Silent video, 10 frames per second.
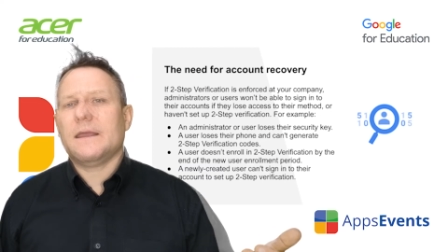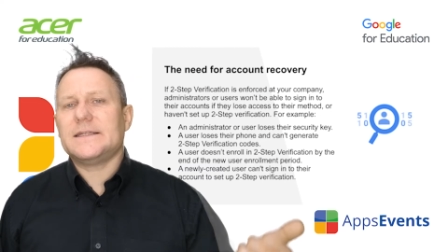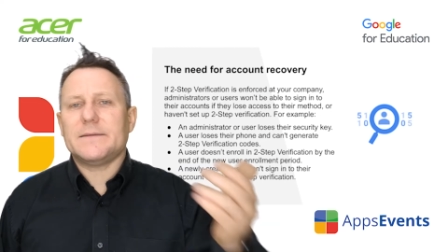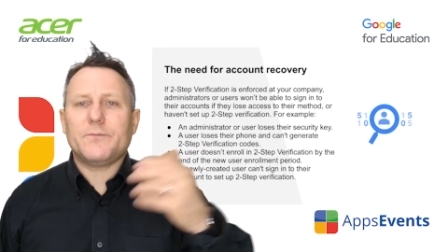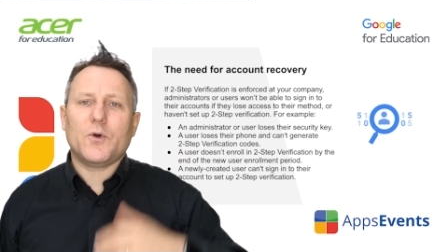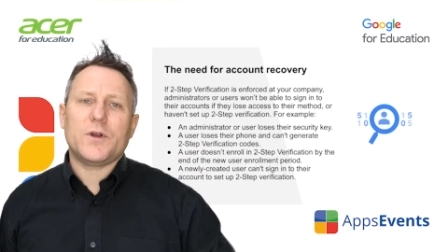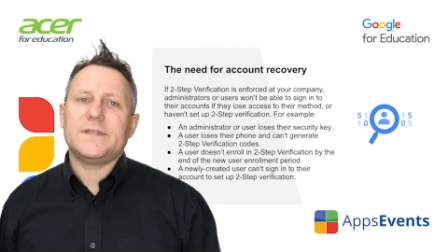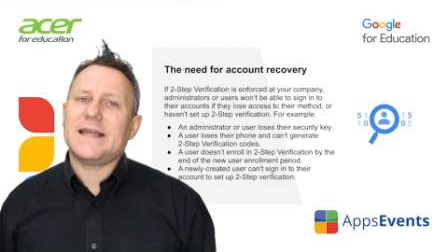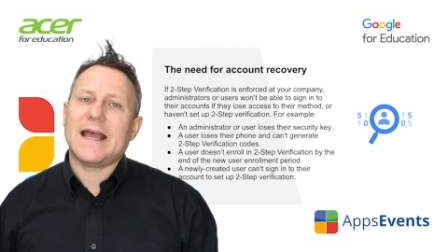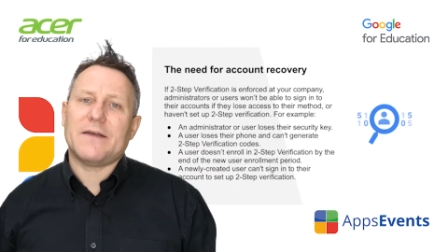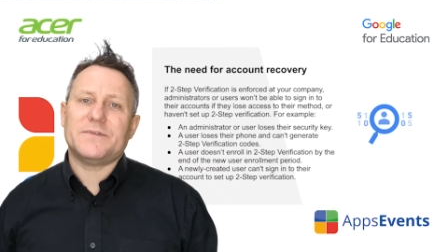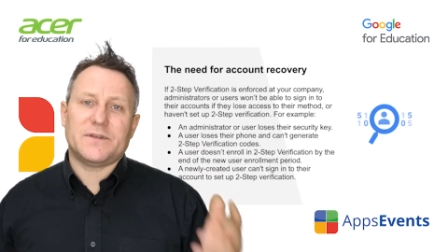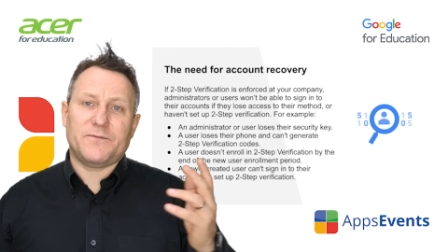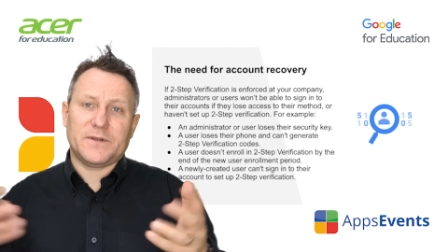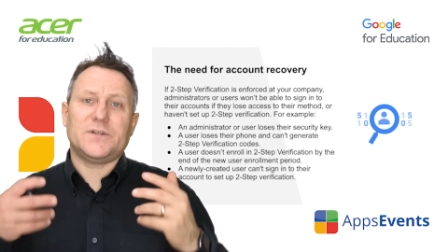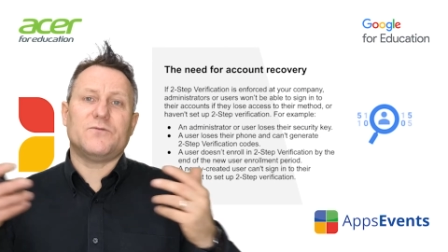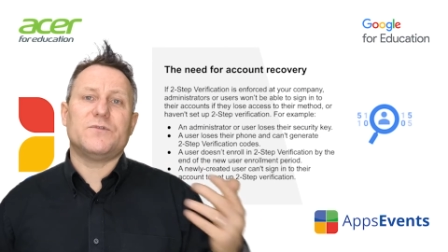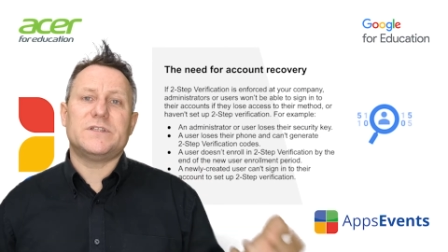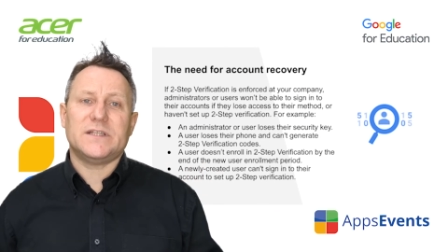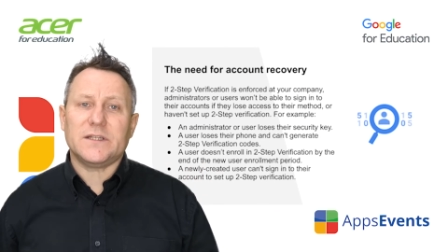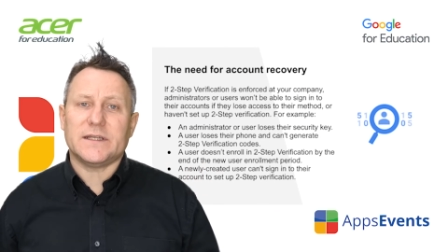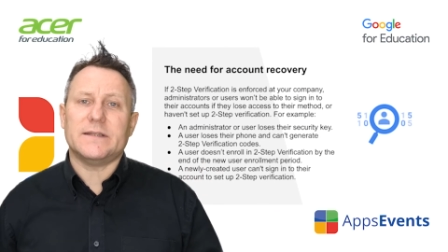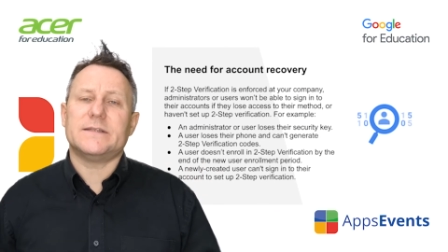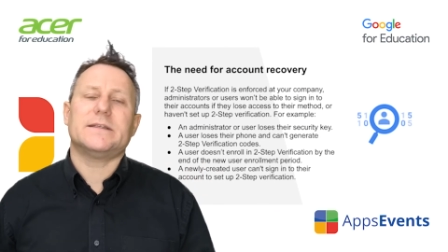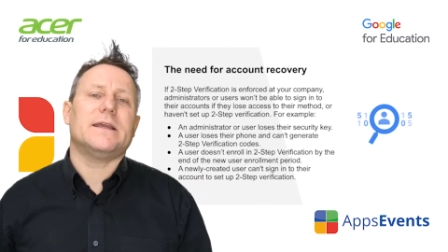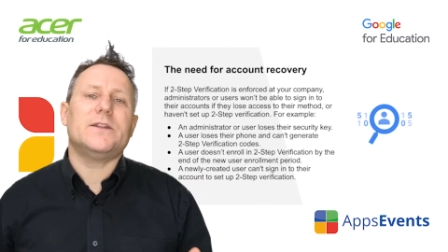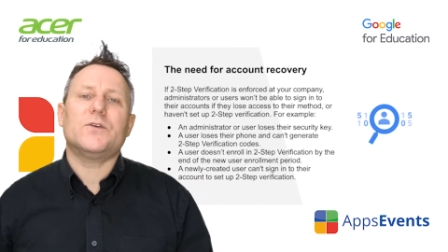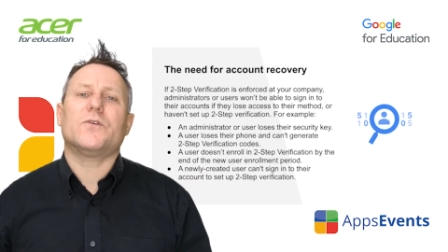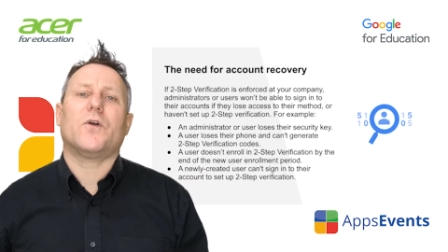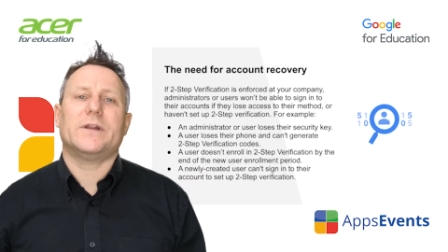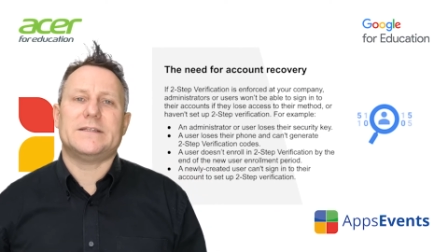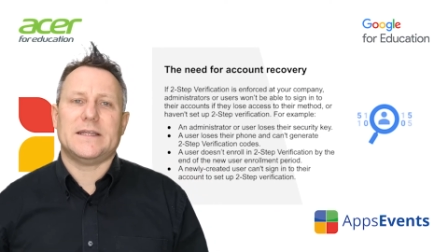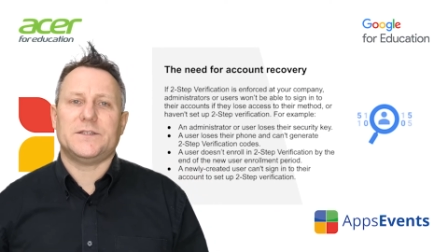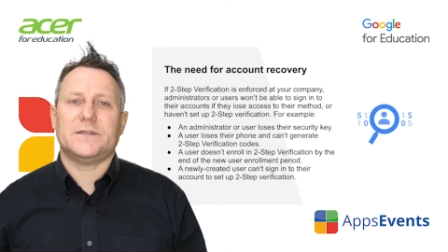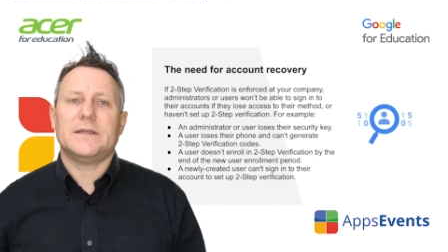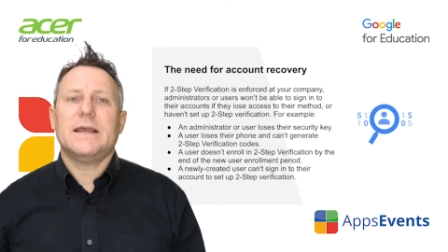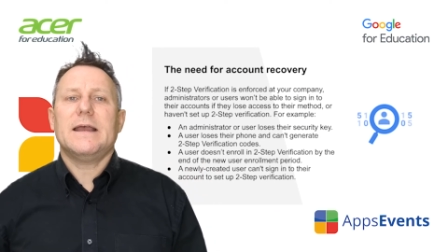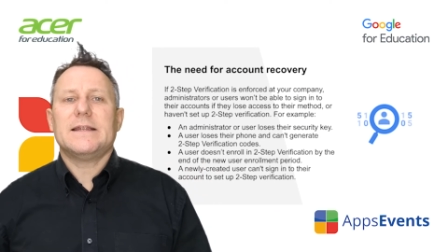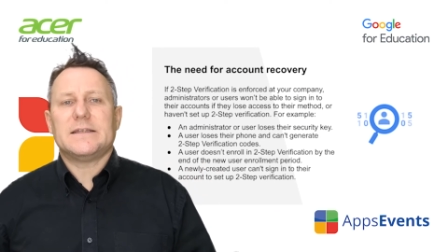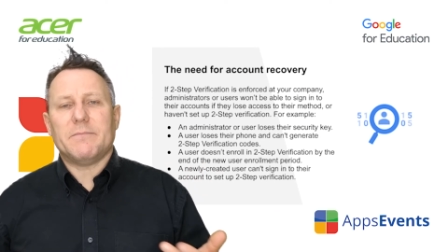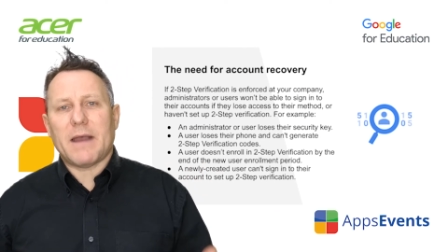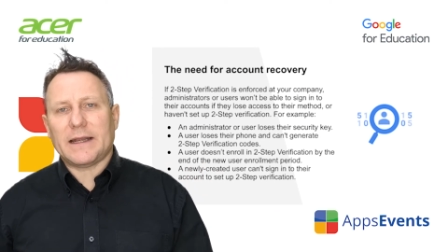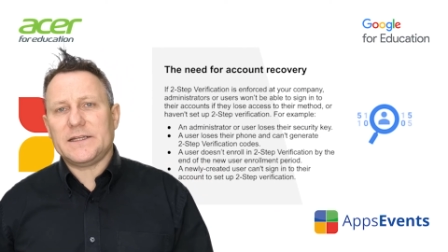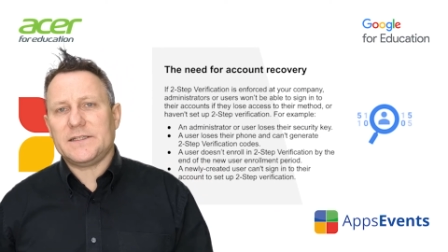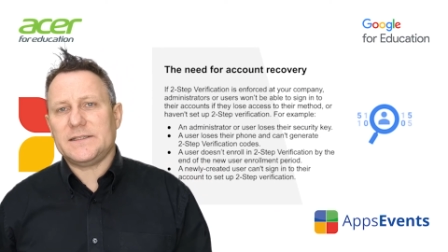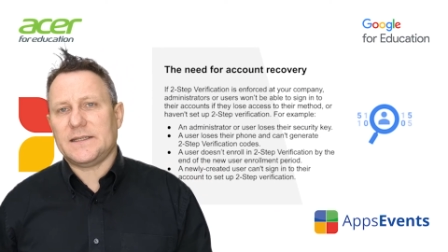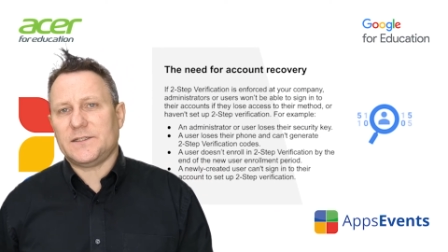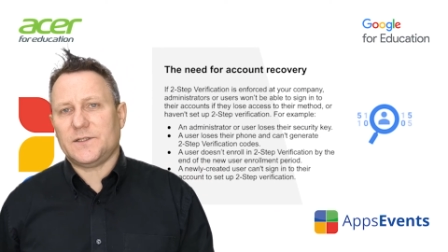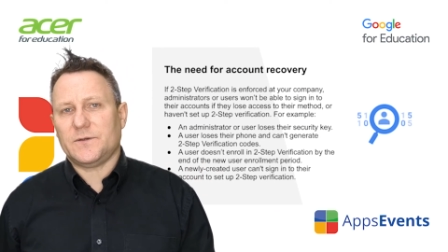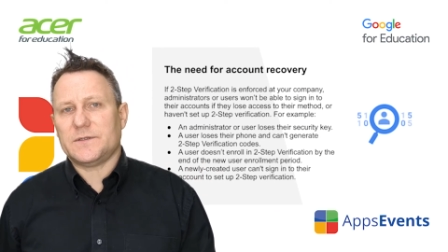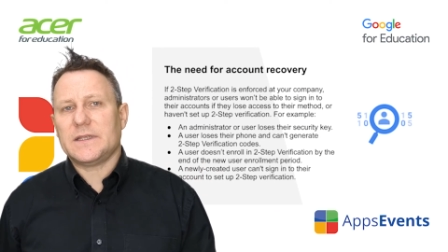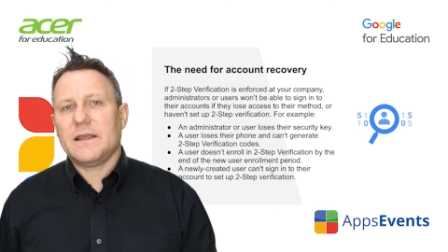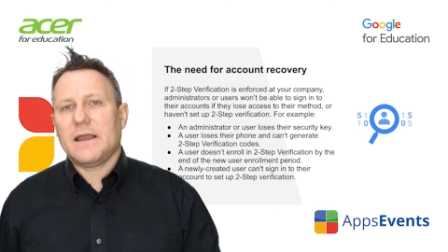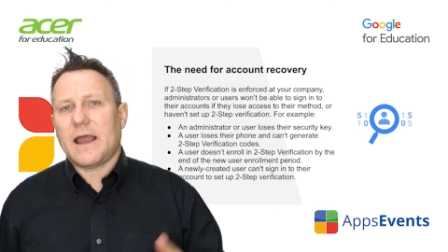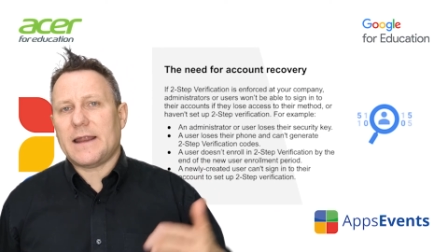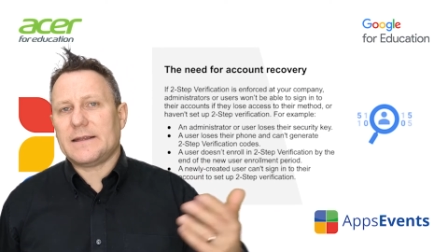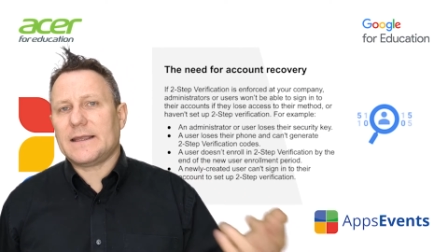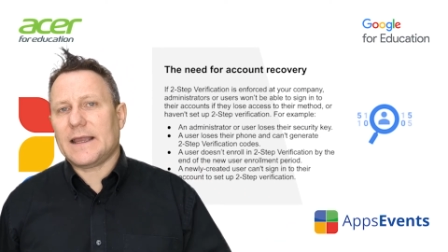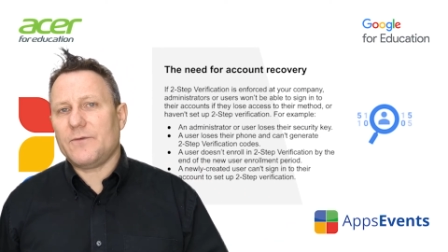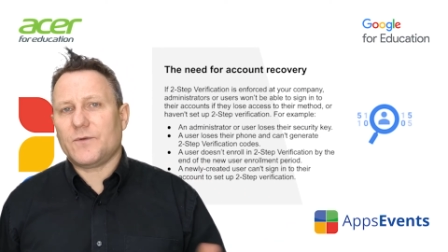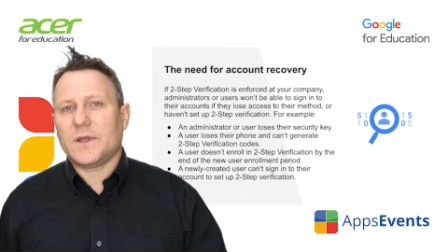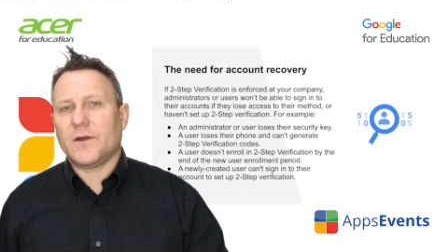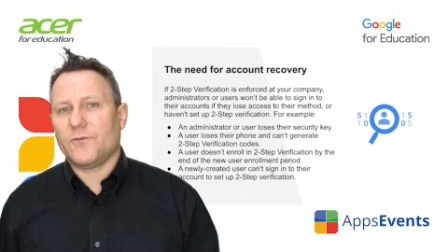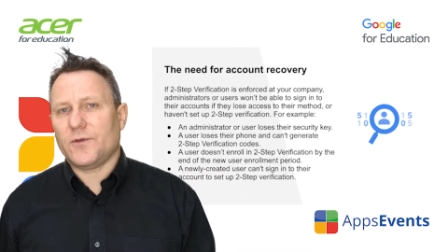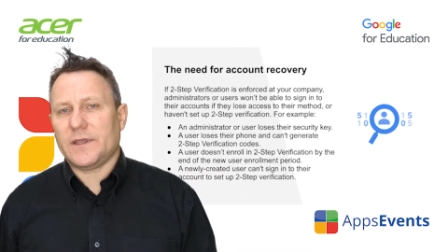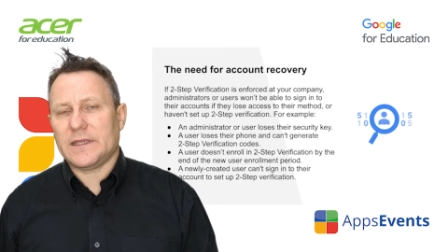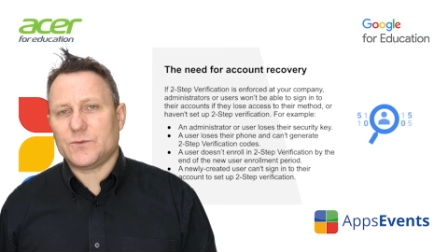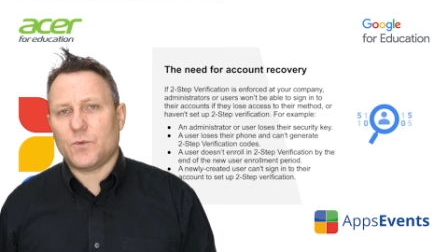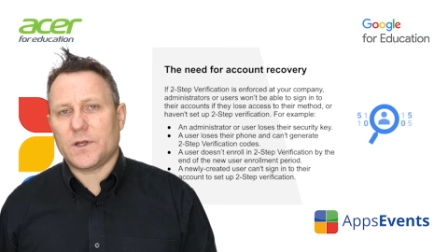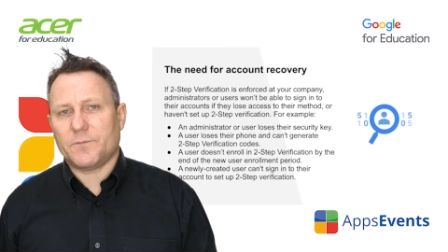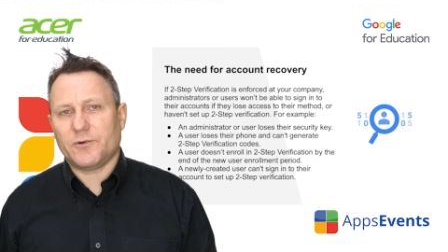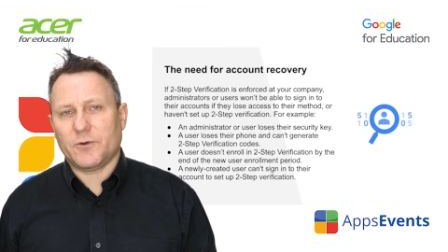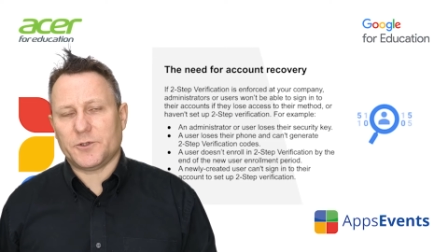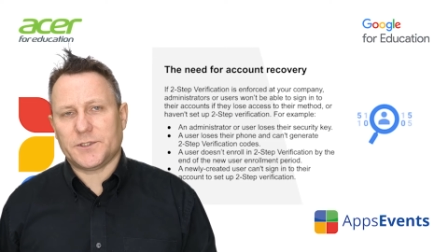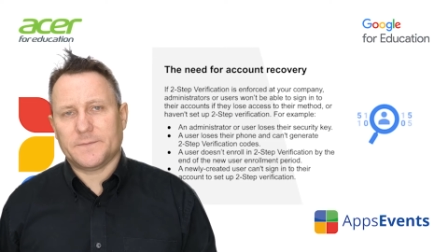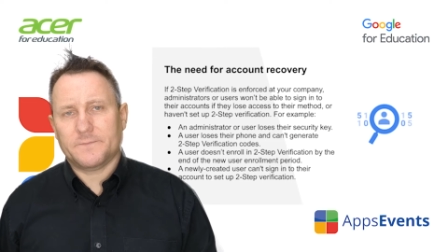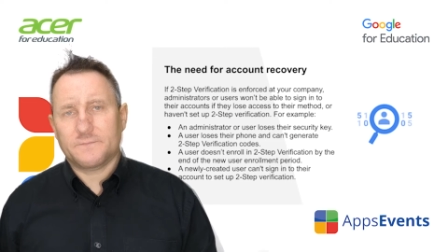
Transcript: It's important to have sufficient resilience in your organization to manage these issues and account recovery is one approach